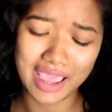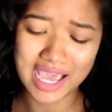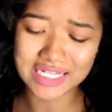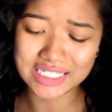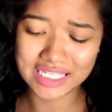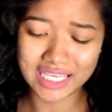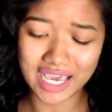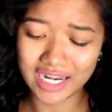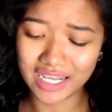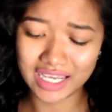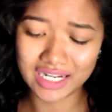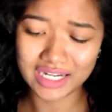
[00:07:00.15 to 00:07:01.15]
had to get
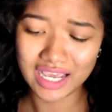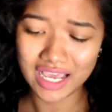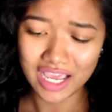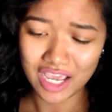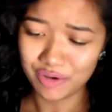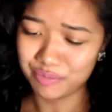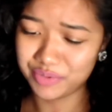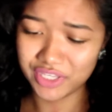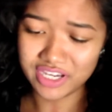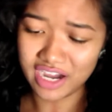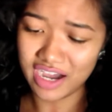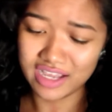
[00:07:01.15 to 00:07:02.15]
it
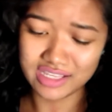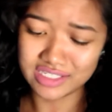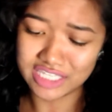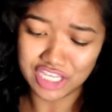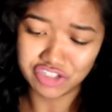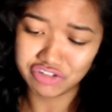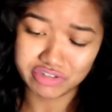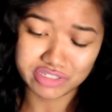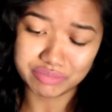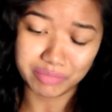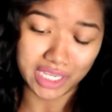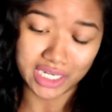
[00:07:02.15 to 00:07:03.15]
because it's
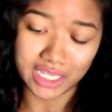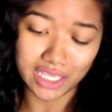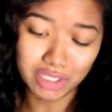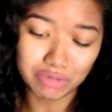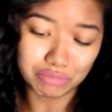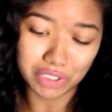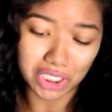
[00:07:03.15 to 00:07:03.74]
just me and him,